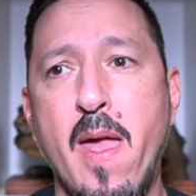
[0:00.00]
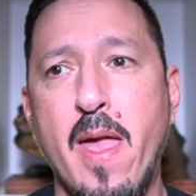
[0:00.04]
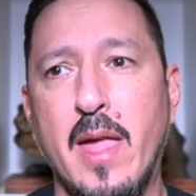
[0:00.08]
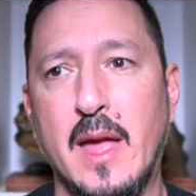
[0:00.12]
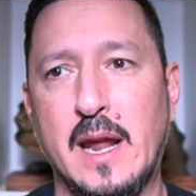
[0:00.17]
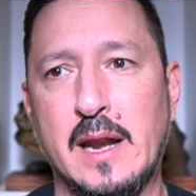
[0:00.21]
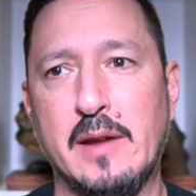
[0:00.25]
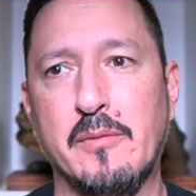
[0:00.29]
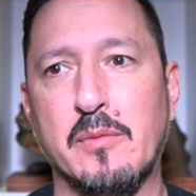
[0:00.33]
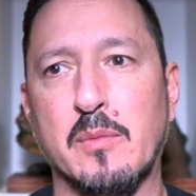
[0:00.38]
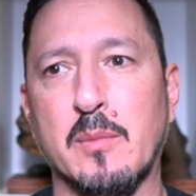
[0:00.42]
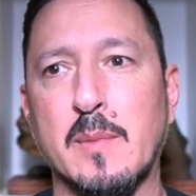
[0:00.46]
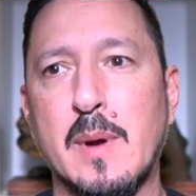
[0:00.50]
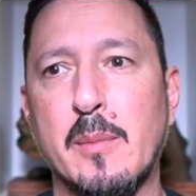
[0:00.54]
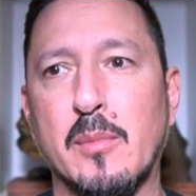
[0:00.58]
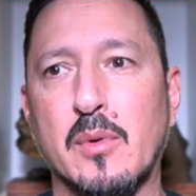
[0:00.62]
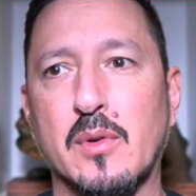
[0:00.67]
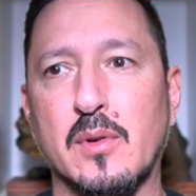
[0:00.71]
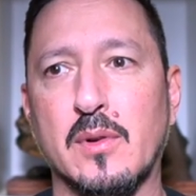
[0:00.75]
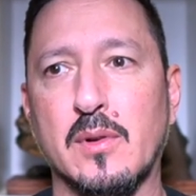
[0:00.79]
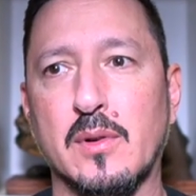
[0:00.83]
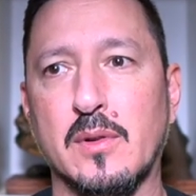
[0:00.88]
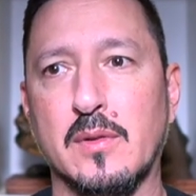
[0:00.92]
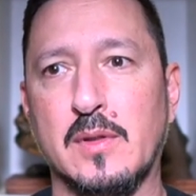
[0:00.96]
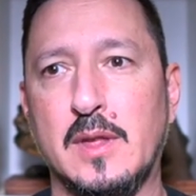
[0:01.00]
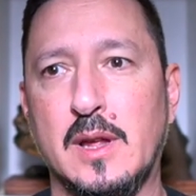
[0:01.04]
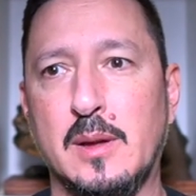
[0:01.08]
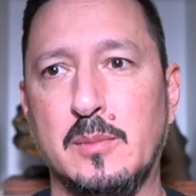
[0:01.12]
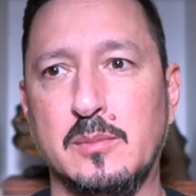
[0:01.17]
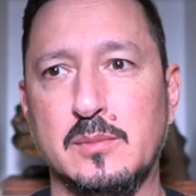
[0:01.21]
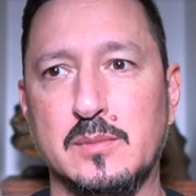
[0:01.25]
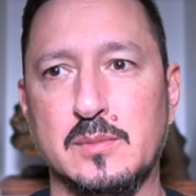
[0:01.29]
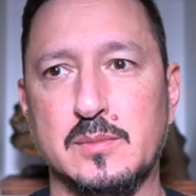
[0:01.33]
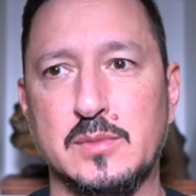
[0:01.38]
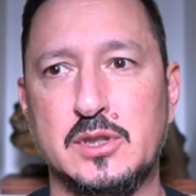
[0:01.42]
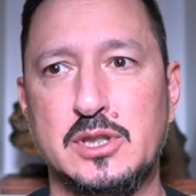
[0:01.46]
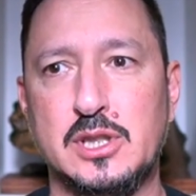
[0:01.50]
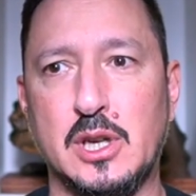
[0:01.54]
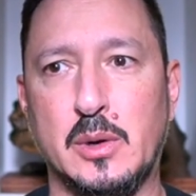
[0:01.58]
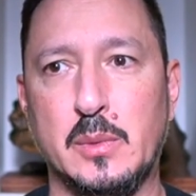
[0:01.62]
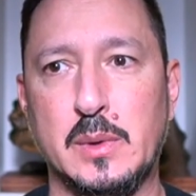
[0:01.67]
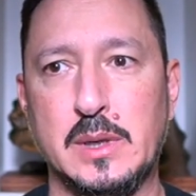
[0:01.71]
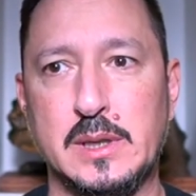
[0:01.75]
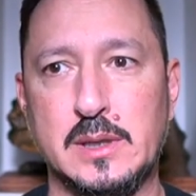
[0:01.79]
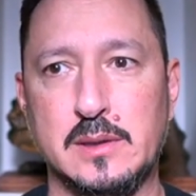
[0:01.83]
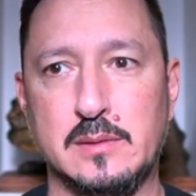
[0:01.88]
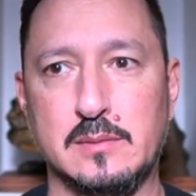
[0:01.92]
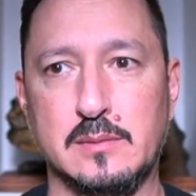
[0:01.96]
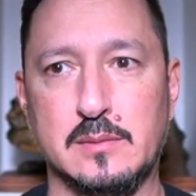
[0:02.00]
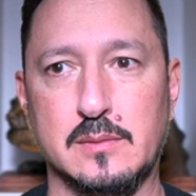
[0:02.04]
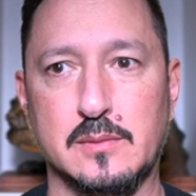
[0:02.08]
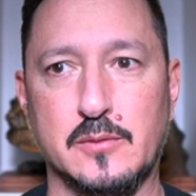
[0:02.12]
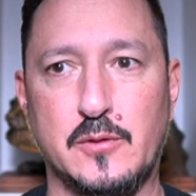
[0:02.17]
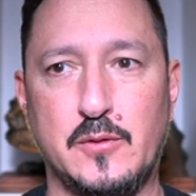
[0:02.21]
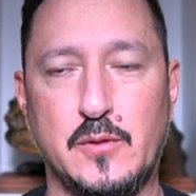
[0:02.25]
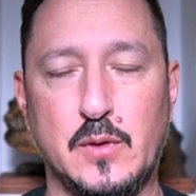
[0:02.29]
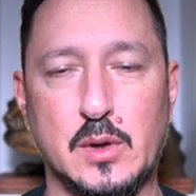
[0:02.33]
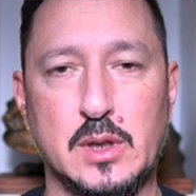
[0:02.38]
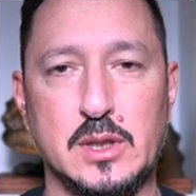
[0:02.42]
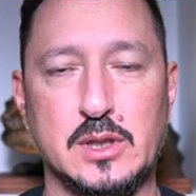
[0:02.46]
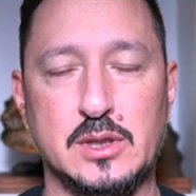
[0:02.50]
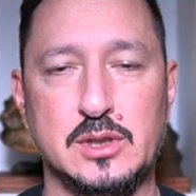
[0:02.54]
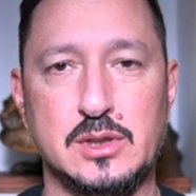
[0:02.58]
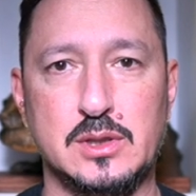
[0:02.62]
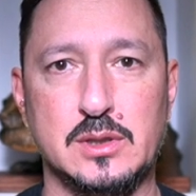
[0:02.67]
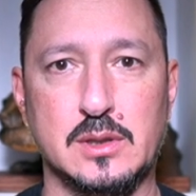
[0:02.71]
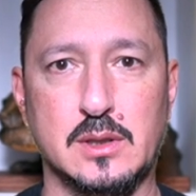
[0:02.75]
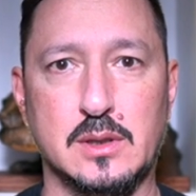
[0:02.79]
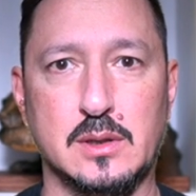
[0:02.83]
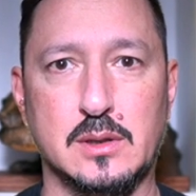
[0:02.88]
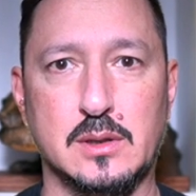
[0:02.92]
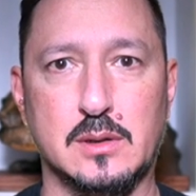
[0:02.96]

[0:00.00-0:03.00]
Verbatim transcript: And I remember them showing footage